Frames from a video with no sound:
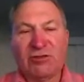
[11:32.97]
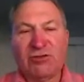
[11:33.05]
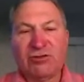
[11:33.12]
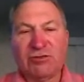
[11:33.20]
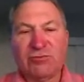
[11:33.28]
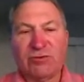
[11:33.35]

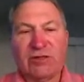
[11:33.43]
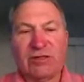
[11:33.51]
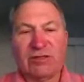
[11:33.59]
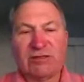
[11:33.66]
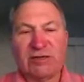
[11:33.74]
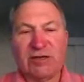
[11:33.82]
issues with
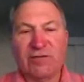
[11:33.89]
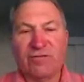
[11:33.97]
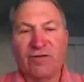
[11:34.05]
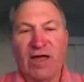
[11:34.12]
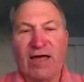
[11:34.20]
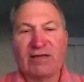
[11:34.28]
the city
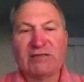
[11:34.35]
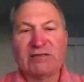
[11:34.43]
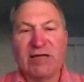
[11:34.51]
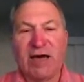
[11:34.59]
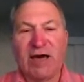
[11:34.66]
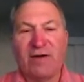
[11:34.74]
of
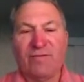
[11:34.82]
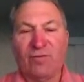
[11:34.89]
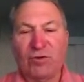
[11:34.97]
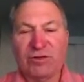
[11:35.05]
Flagstaff,